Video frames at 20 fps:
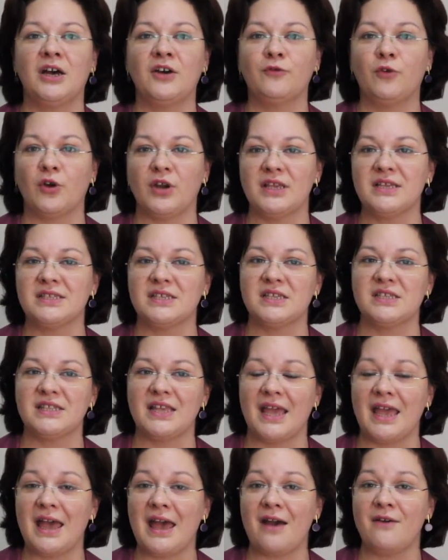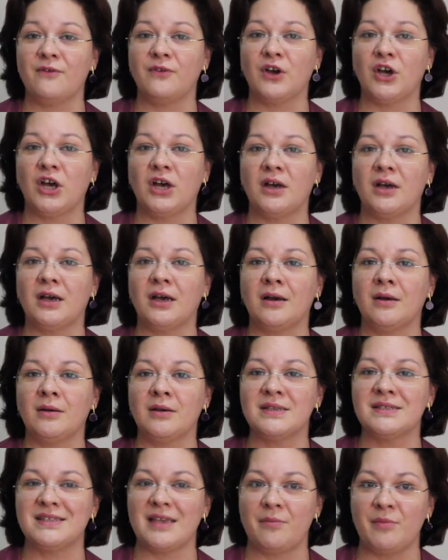For instance, they have
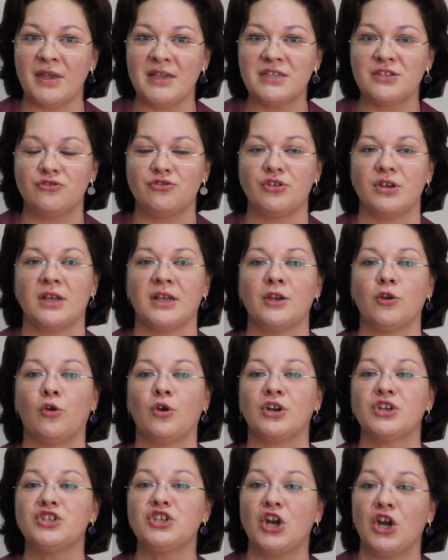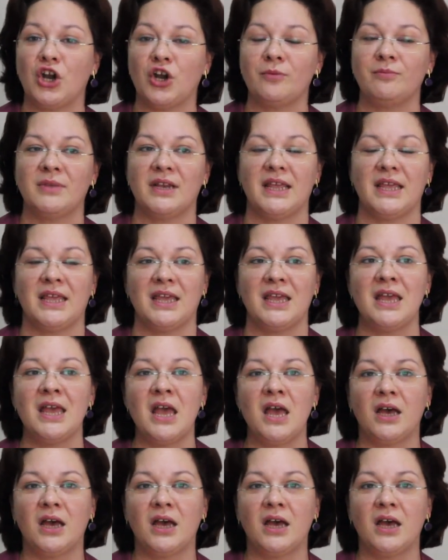a semestrial or termly